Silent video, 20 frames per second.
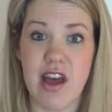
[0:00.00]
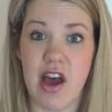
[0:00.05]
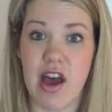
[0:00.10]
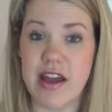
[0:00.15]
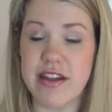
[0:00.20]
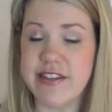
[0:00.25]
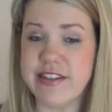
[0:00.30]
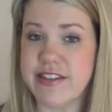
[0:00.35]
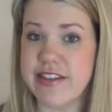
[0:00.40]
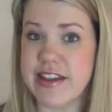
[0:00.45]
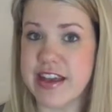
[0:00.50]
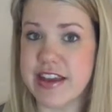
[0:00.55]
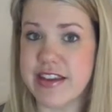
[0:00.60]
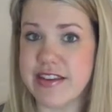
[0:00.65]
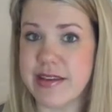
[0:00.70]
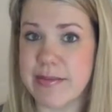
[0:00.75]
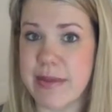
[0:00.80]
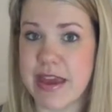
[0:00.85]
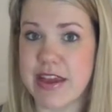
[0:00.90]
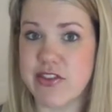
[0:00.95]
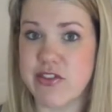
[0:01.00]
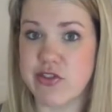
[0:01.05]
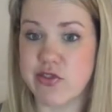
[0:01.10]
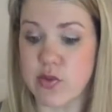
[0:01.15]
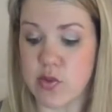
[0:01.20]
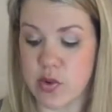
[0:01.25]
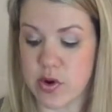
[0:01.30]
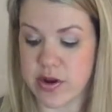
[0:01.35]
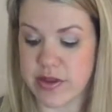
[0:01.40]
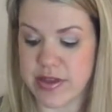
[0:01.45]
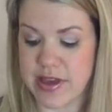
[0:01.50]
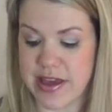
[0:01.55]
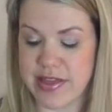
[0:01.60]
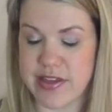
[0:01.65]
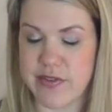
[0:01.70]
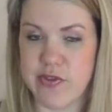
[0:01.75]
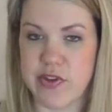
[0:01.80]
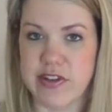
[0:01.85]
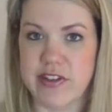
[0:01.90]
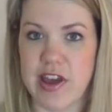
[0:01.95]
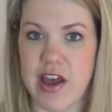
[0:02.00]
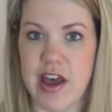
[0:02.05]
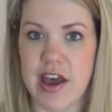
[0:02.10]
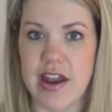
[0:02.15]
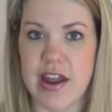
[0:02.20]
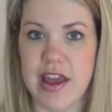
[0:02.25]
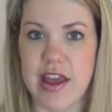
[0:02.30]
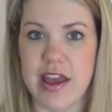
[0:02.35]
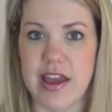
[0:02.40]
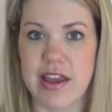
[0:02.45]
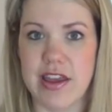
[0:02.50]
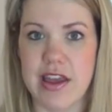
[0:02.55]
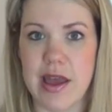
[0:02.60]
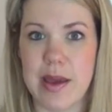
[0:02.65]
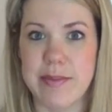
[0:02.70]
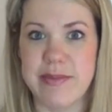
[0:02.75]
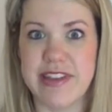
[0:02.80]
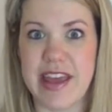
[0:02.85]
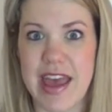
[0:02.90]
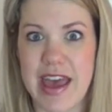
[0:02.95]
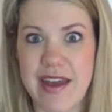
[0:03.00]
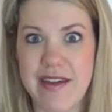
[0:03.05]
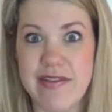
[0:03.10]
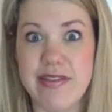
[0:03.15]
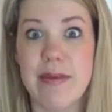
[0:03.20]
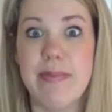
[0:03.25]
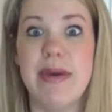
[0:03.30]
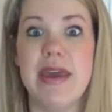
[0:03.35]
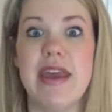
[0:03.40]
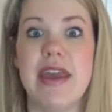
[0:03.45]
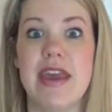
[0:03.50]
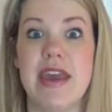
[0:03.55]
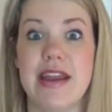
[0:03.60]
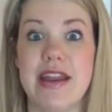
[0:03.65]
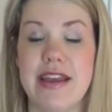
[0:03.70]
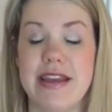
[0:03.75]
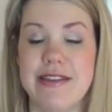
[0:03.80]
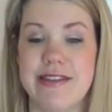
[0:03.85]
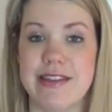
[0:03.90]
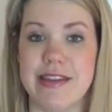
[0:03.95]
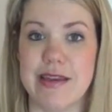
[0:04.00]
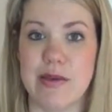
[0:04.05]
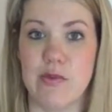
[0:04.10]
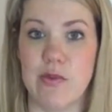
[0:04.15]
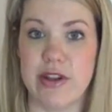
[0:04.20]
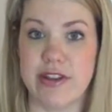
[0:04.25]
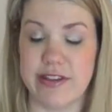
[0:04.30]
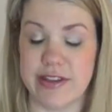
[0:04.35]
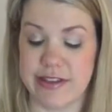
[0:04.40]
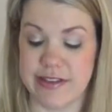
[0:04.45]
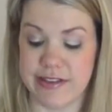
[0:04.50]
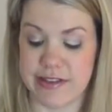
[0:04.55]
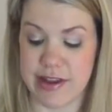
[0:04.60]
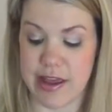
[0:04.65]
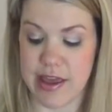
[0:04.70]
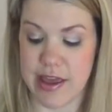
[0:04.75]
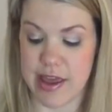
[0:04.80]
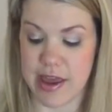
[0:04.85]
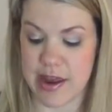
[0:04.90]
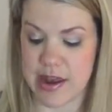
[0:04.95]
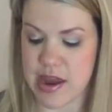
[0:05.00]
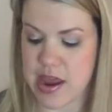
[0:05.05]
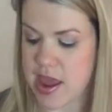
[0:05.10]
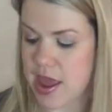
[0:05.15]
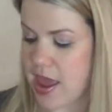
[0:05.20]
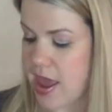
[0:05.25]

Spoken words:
non-stick to make sure that the frittata comes out of the pan easily once it's done.